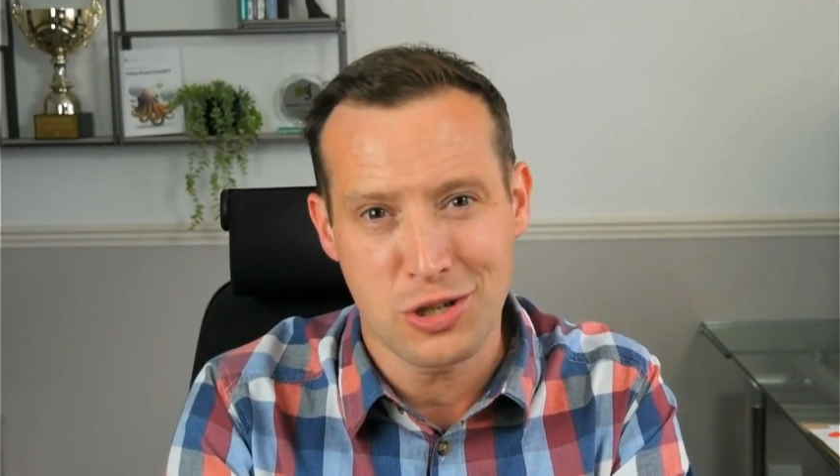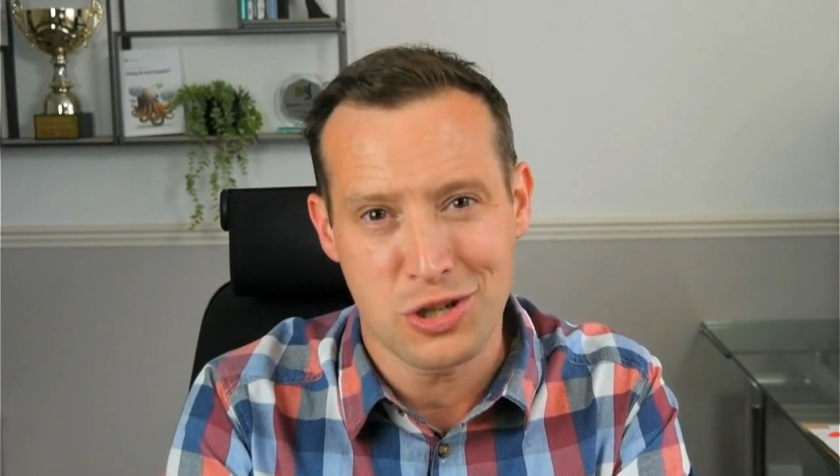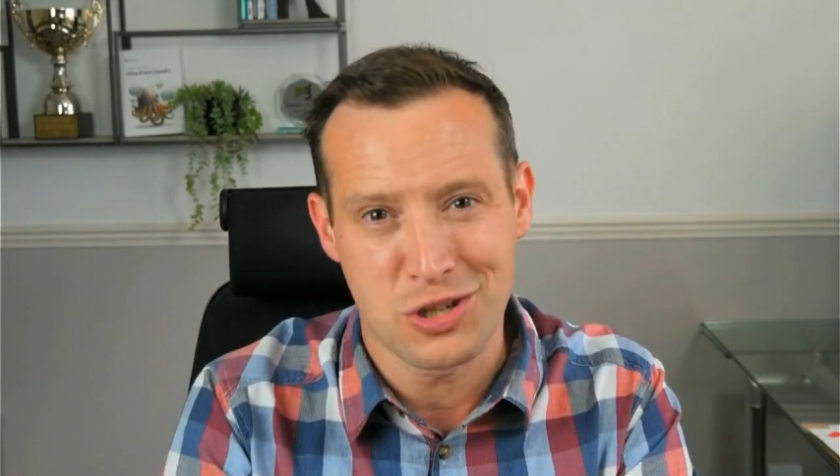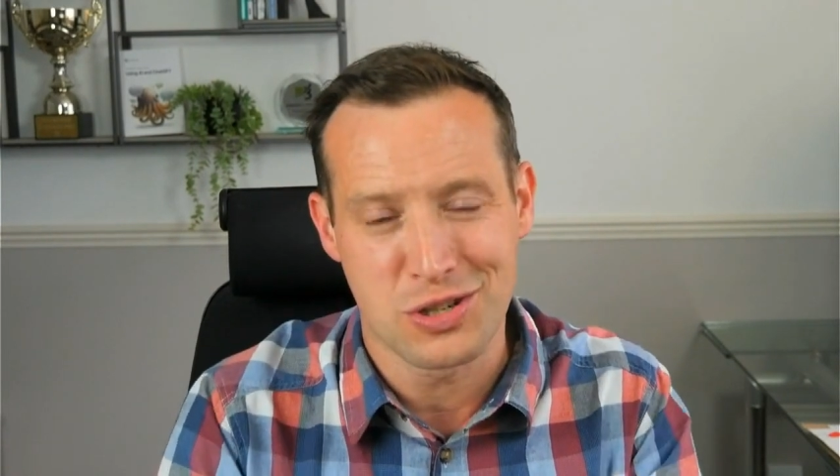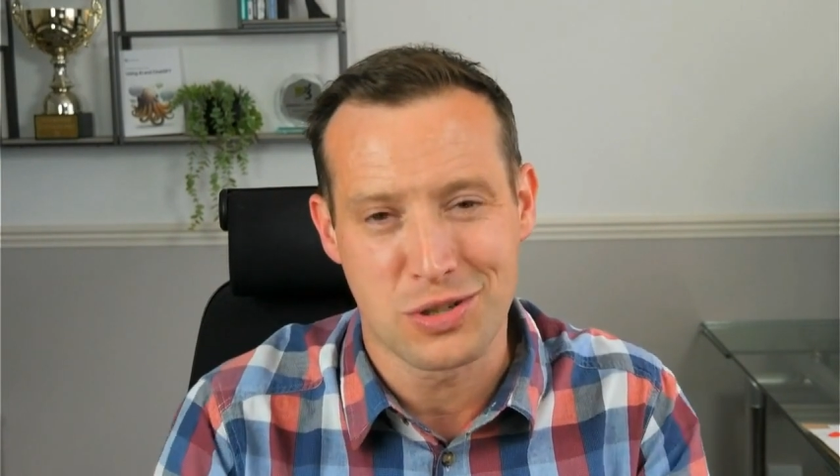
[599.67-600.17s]

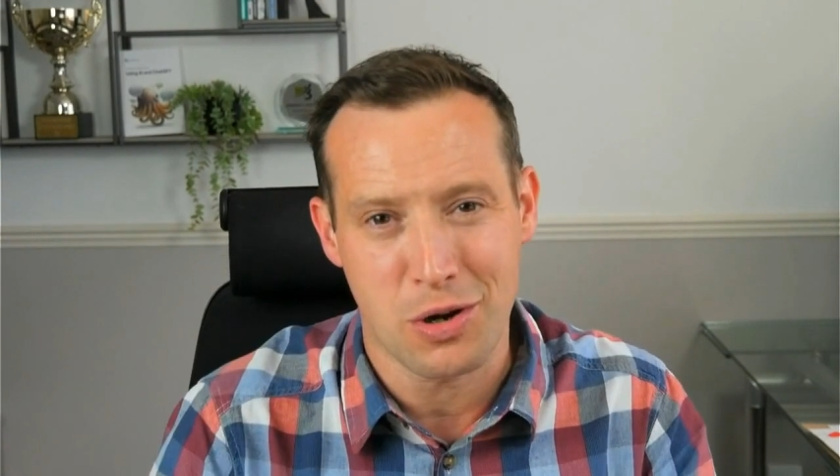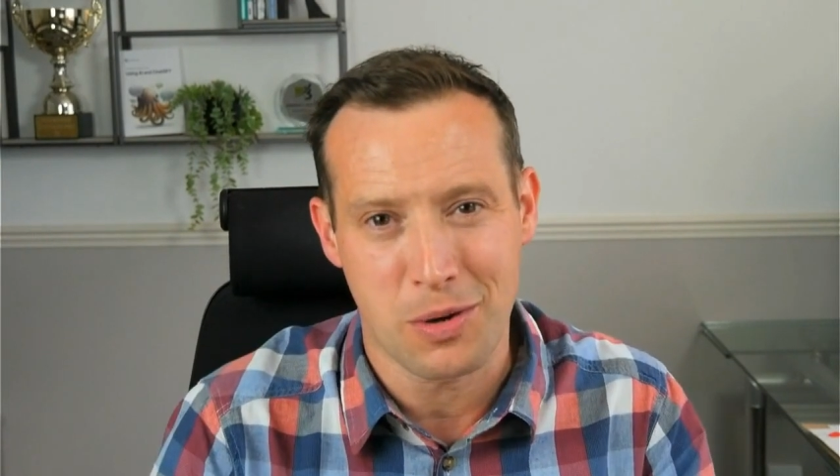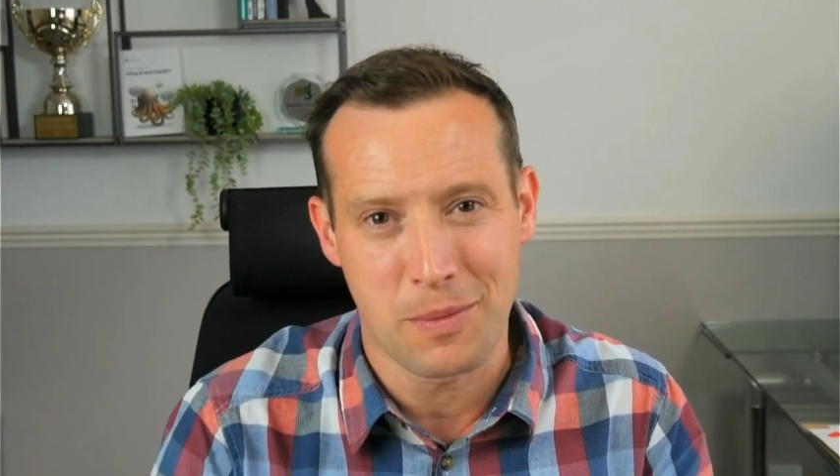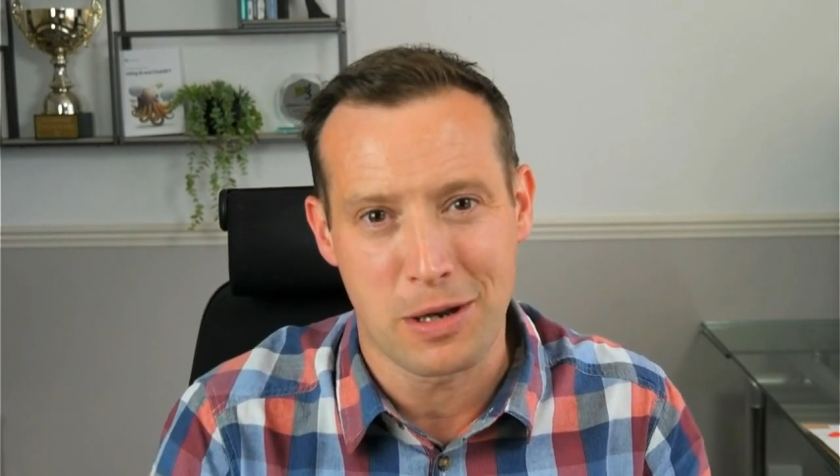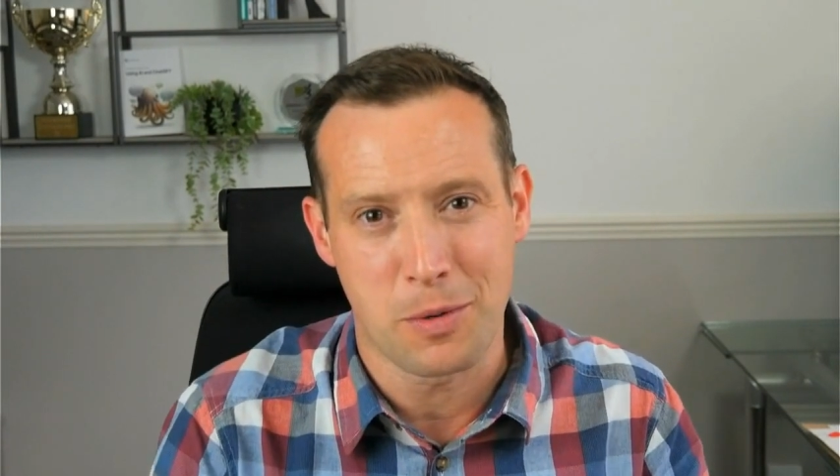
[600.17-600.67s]
should you
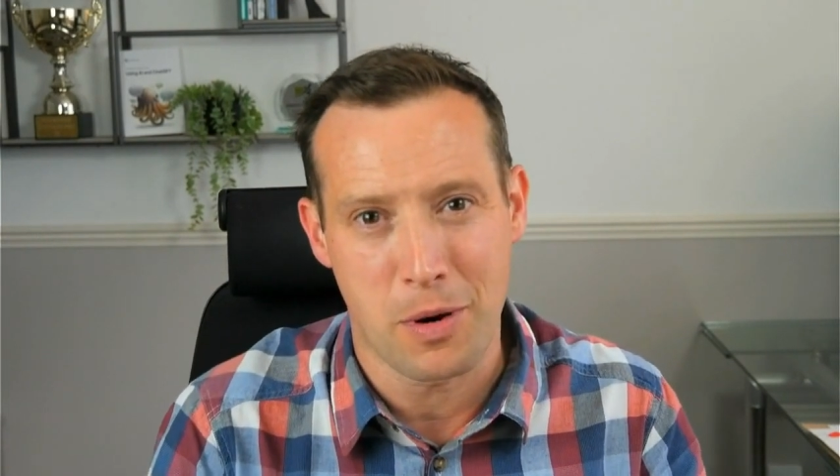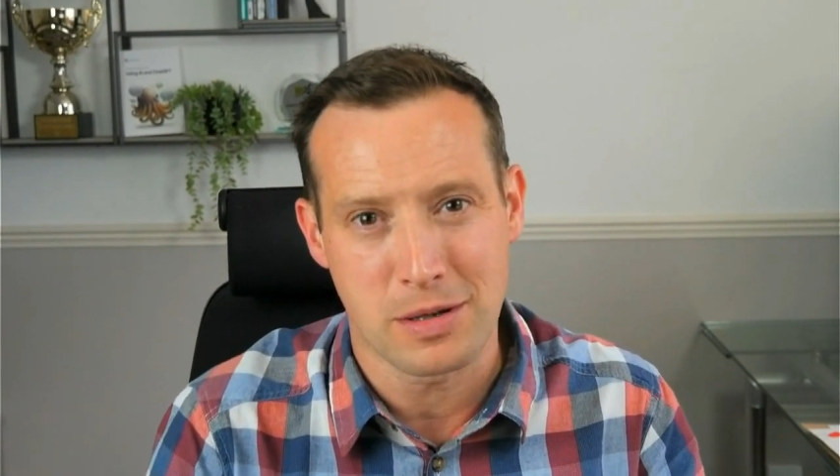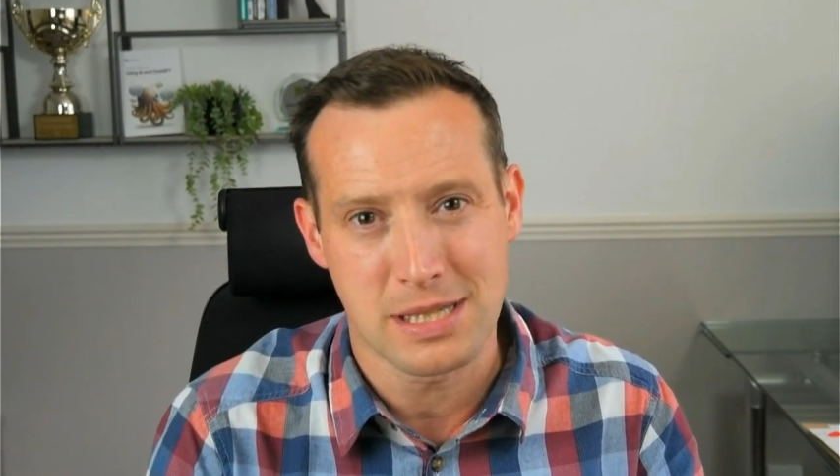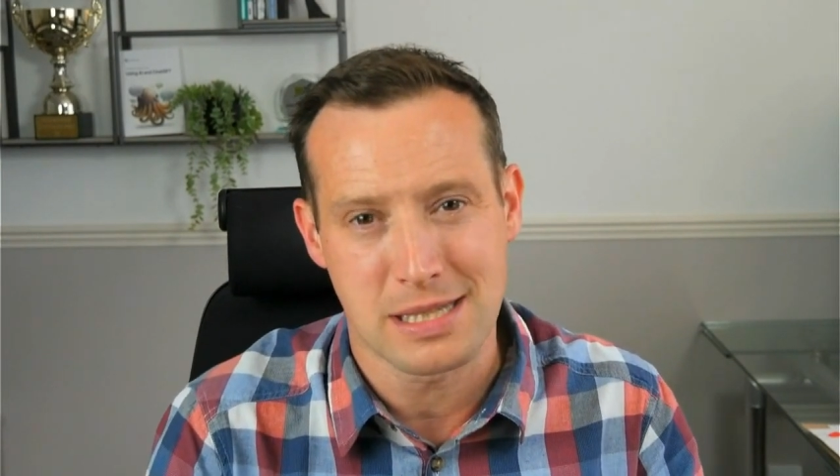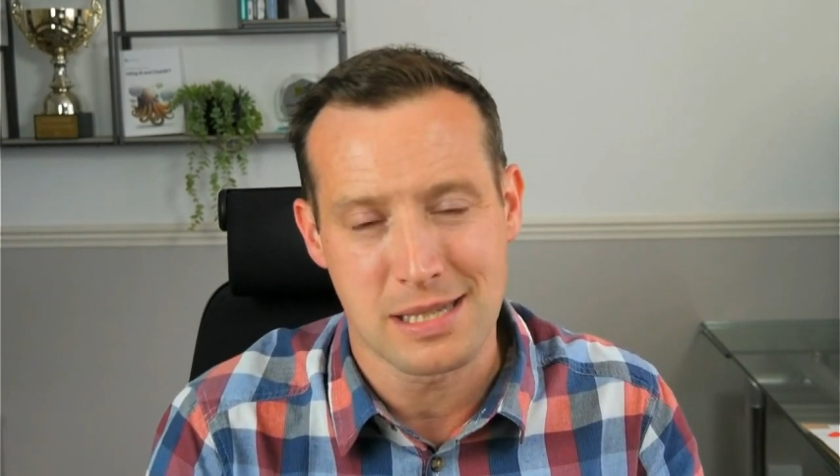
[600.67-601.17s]
document your
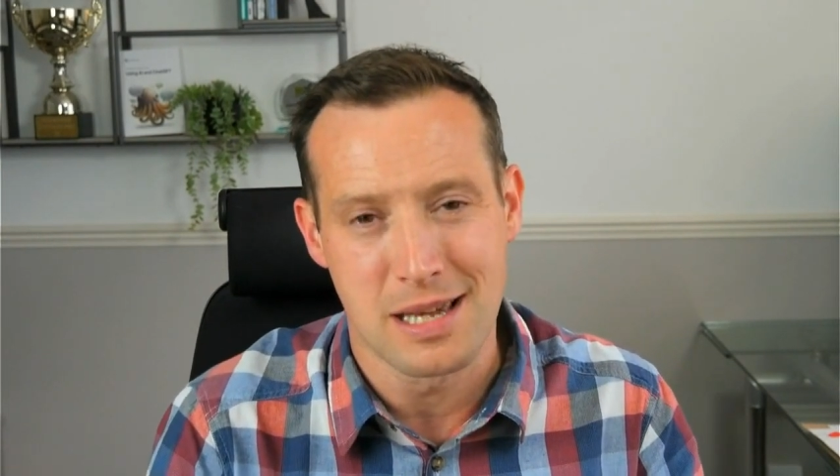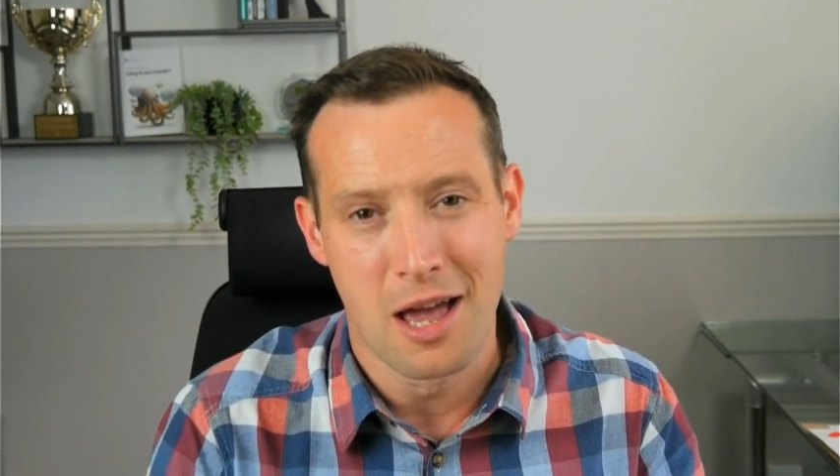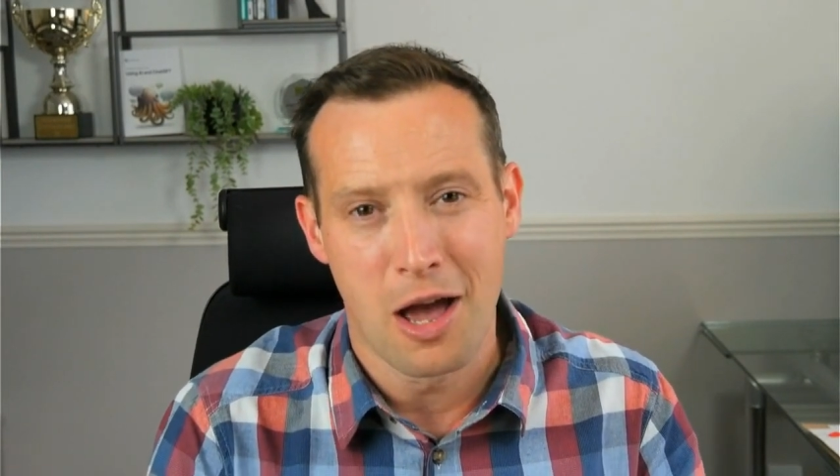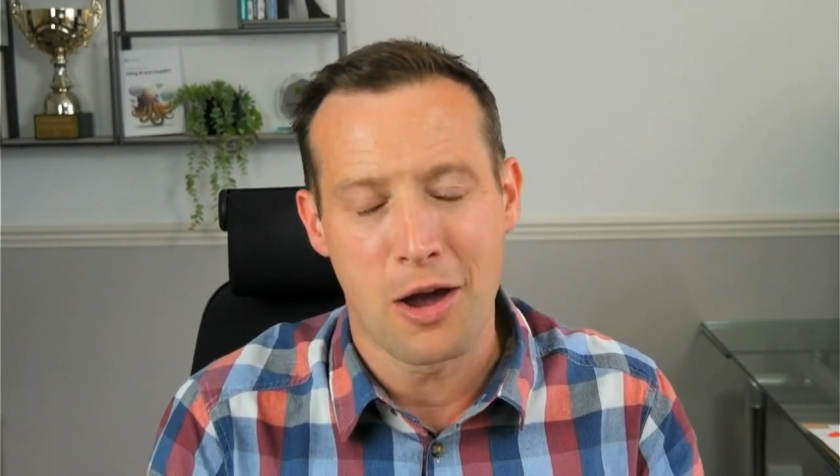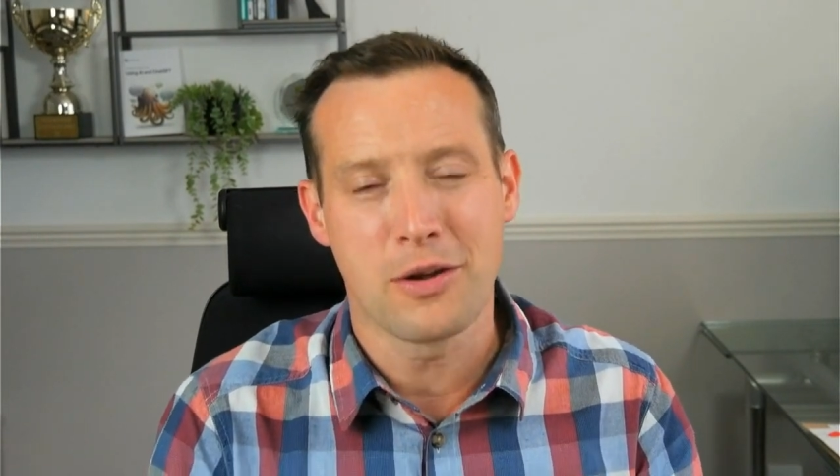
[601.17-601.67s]
processes.
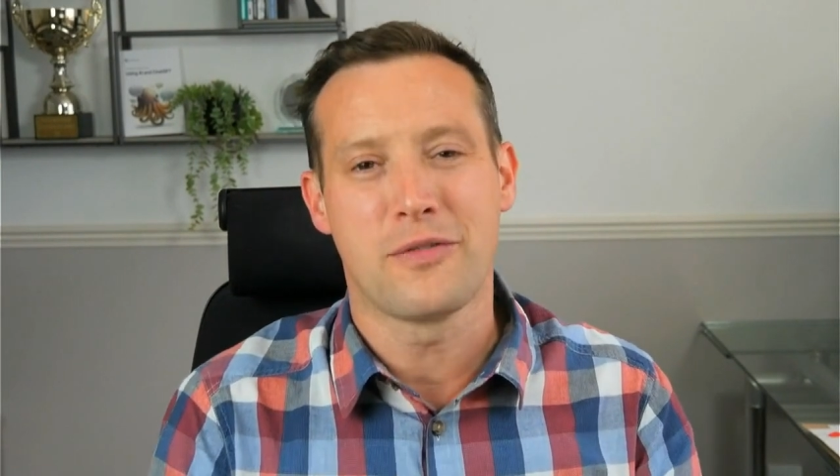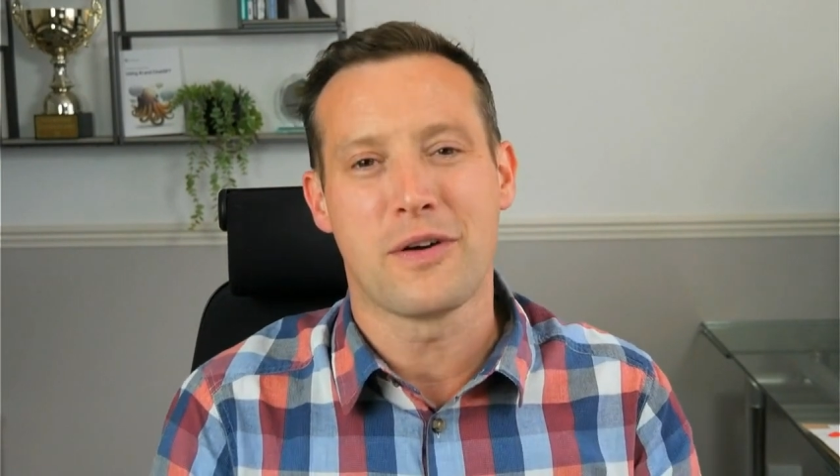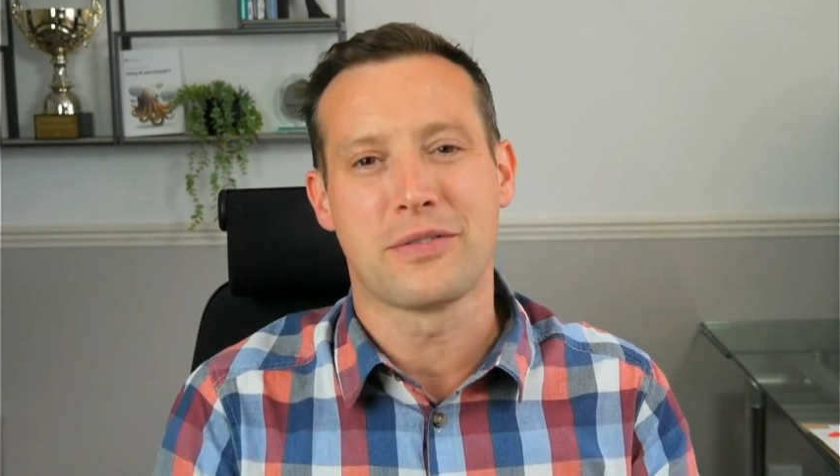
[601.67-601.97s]
I hope you found